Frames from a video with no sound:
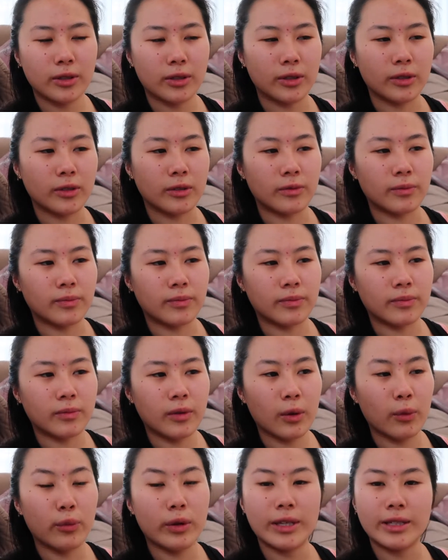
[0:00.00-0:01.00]
So
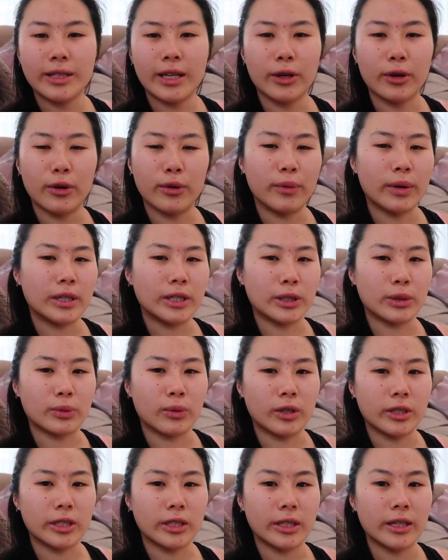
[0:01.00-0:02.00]
we stay home and just
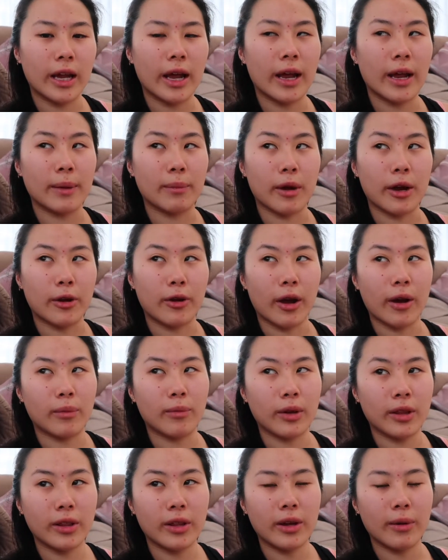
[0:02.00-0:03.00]
watch it, and my
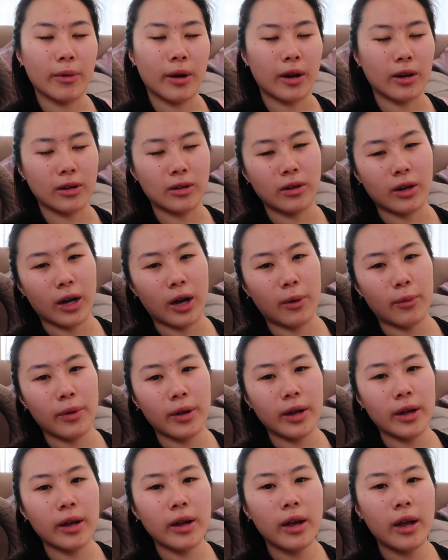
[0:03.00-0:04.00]
grandmother and my uncle are
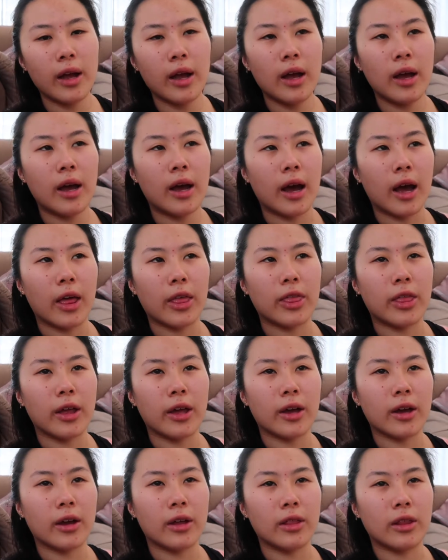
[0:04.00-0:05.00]
coming. I
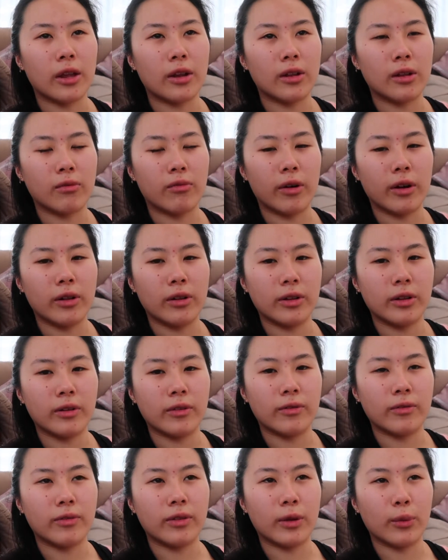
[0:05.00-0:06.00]
think another
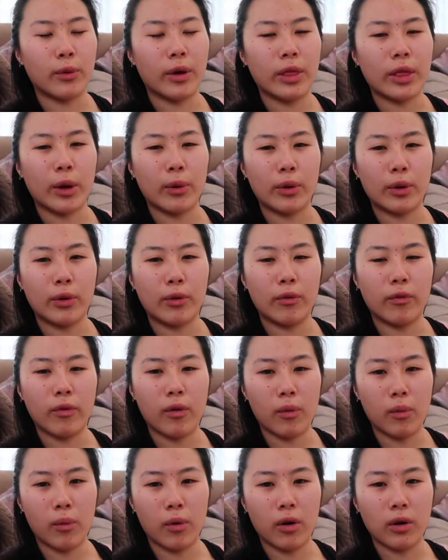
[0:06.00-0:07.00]
relative, the one that we go
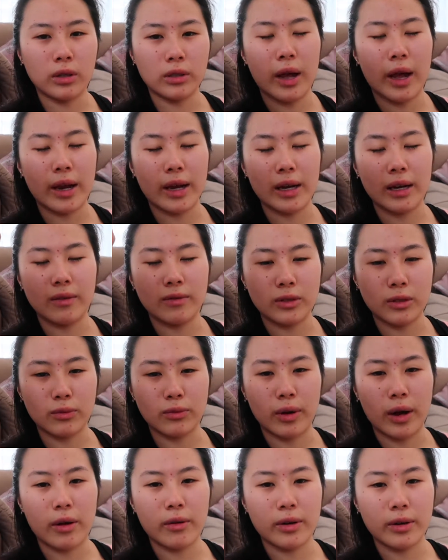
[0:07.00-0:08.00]
for walks and lives
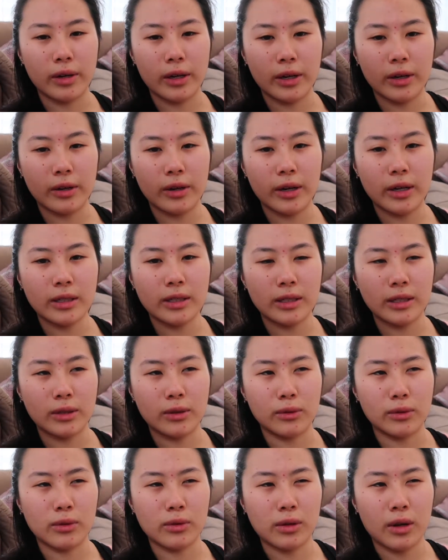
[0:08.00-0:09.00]
around near us, is
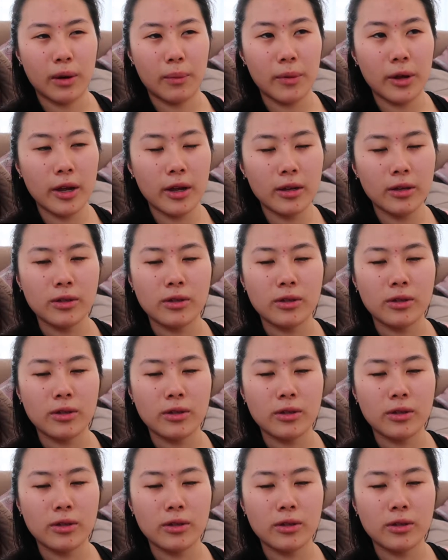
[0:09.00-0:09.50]
also coming.